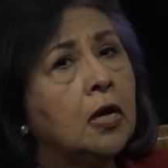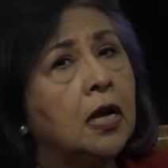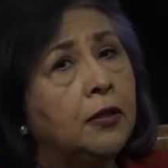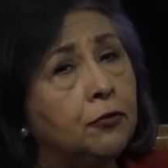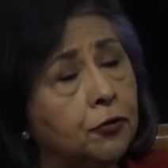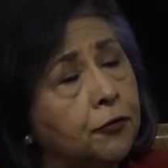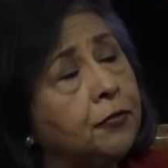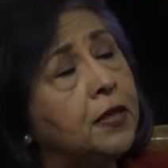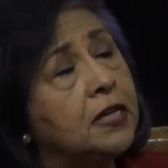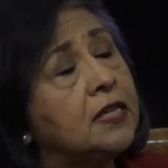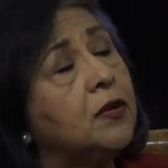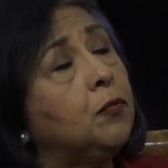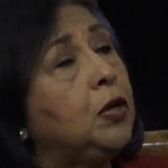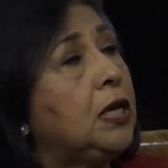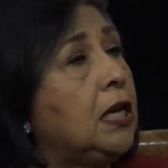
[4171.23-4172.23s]
And there are things
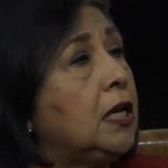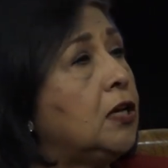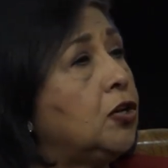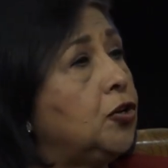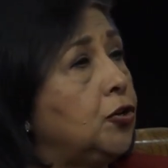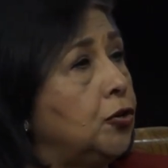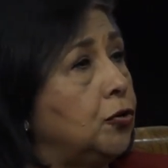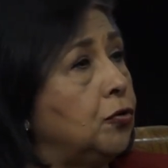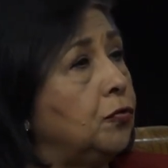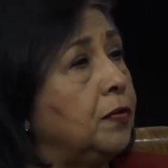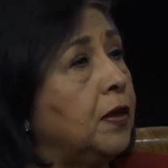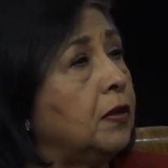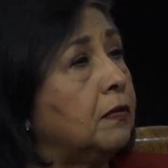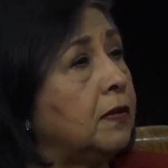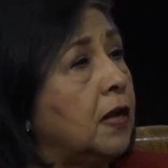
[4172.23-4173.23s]
that we need to do,
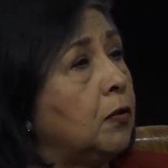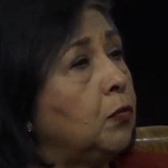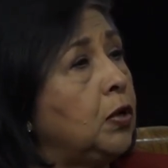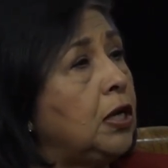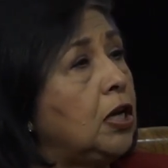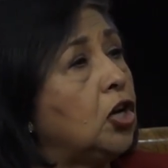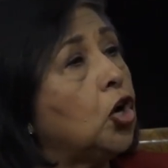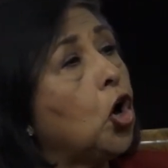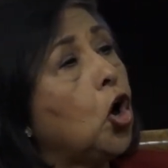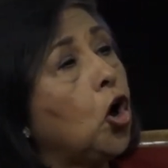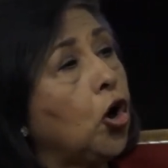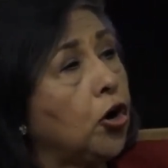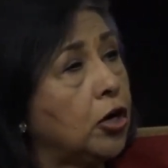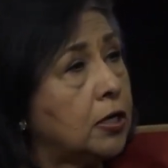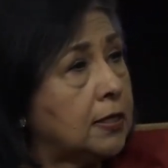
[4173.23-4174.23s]
that, that we need to
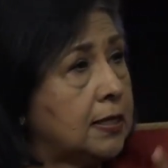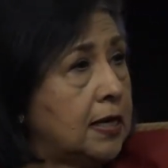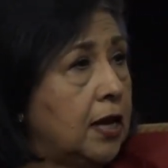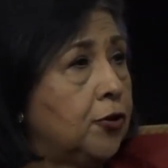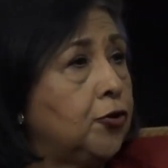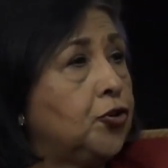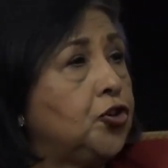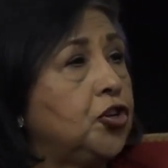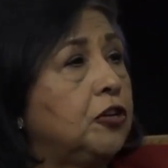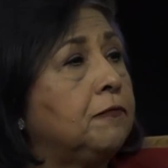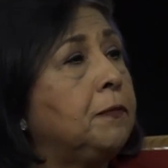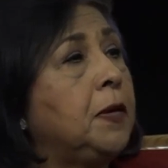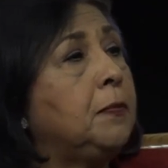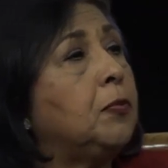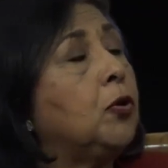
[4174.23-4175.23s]
harness the energy
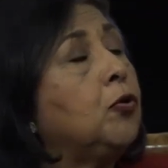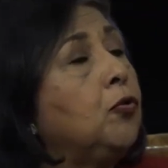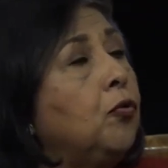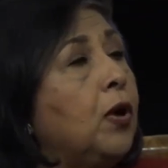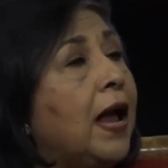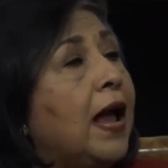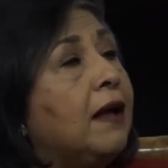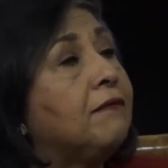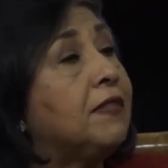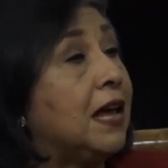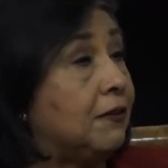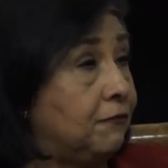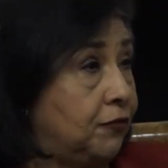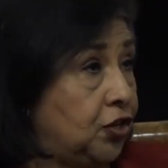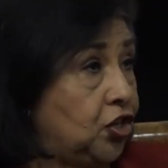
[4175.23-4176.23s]
of people who have
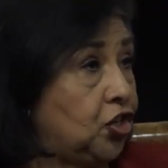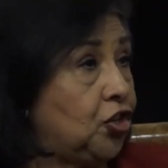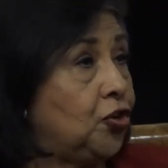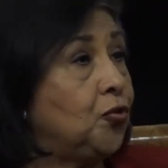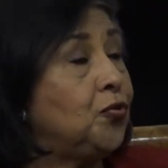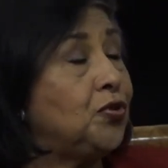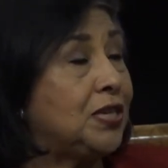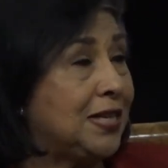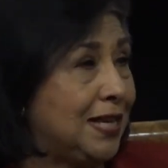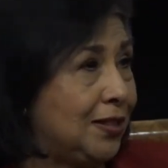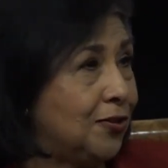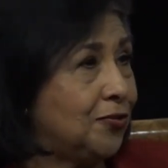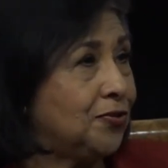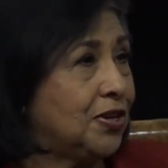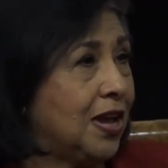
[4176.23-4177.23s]
that vision, who see
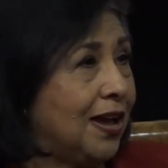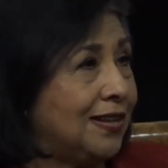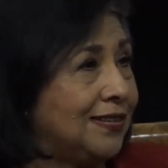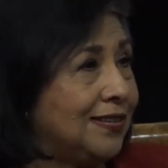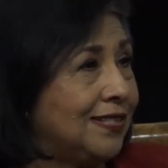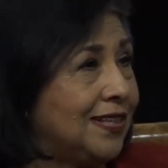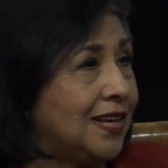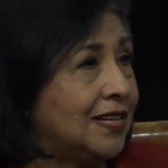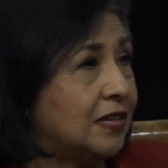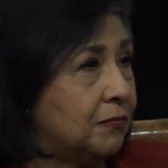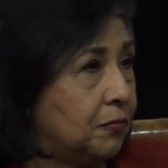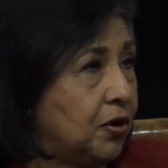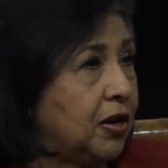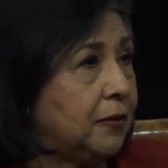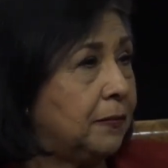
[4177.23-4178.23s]
those kinds of things and
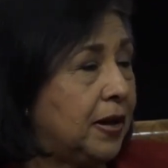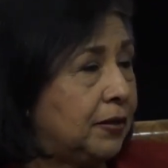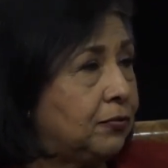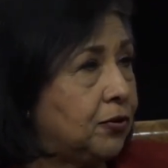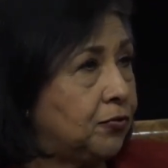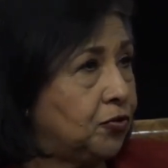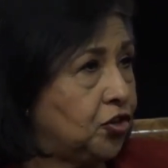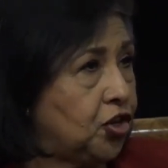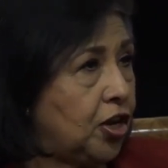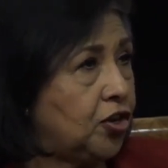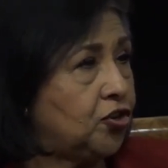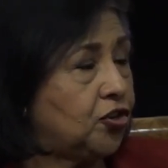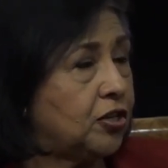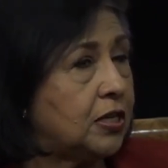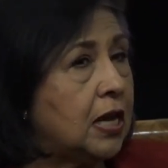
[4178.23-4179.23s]
bring about those
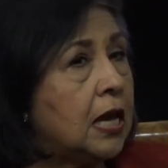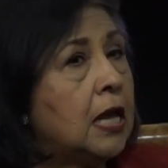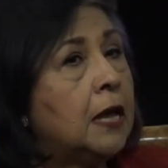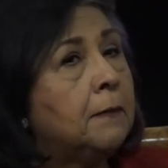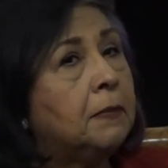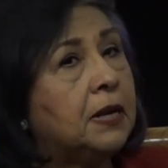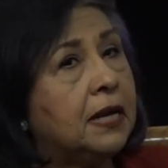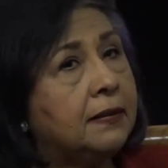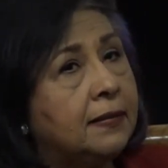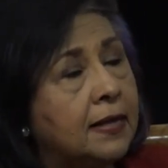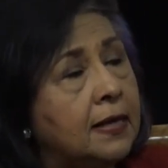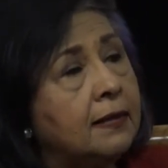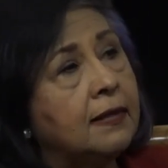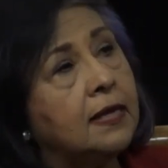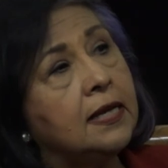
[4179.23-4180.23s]
changes. But I
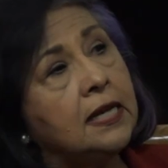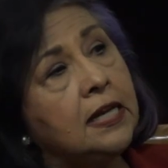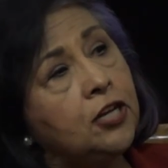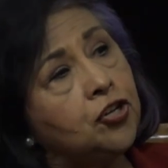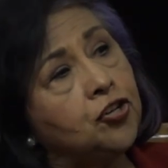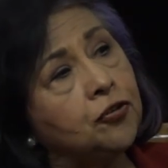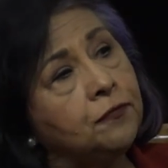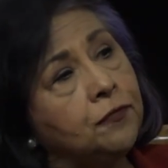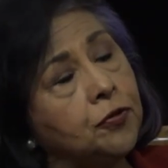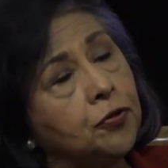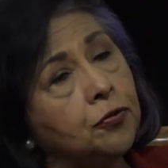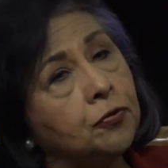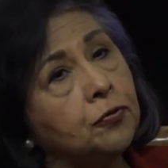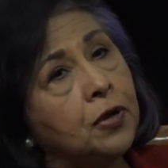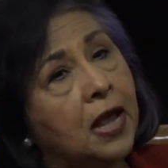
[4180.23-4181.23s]
think that each of
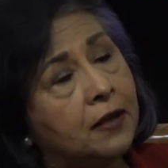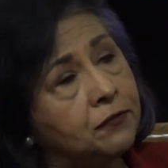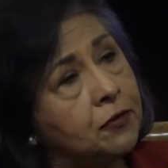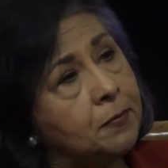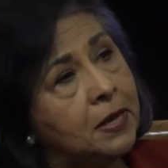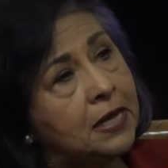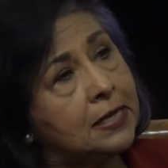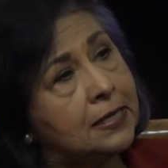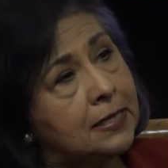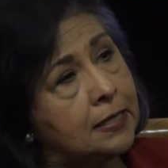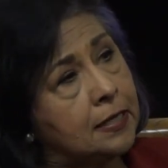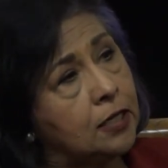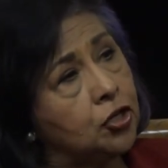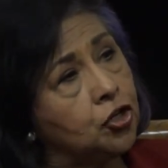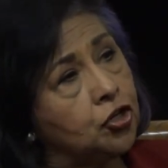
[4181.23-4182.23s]
you have to make a
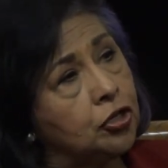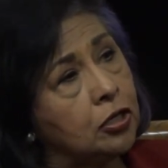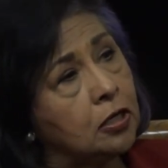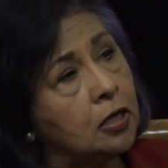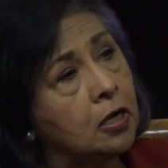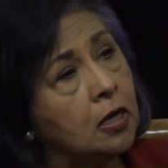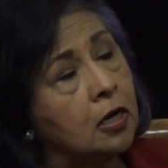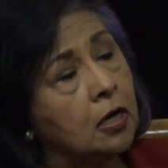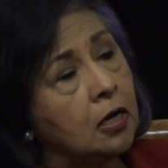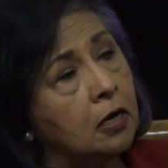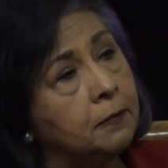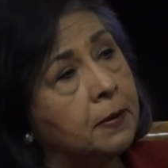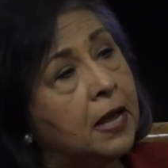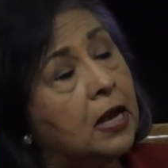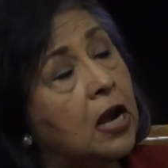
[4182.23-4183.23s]
decision
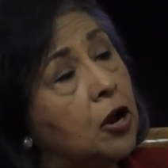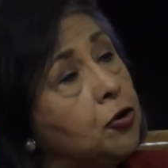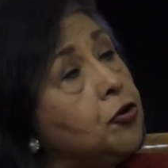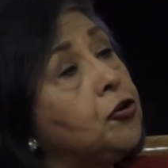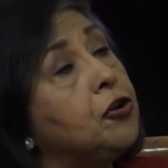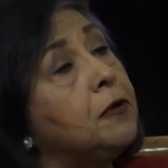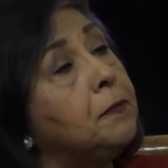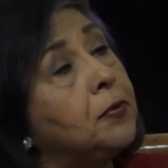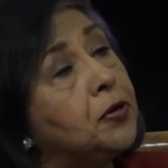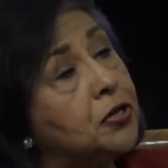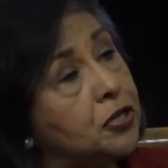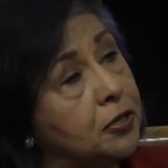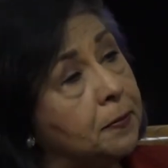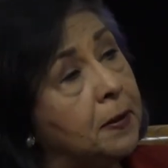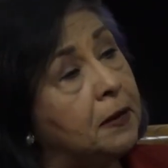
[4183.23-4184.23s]
about how you're going to
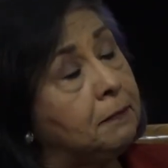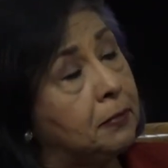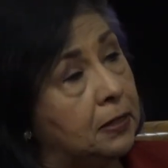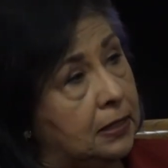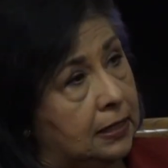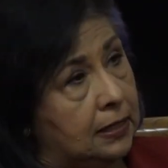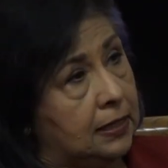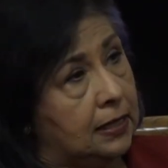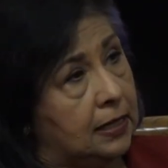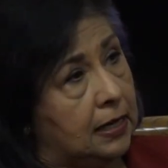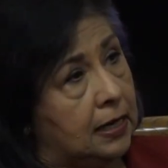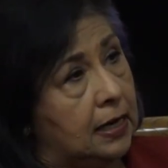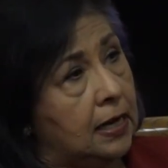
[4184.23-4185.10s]
participate politically.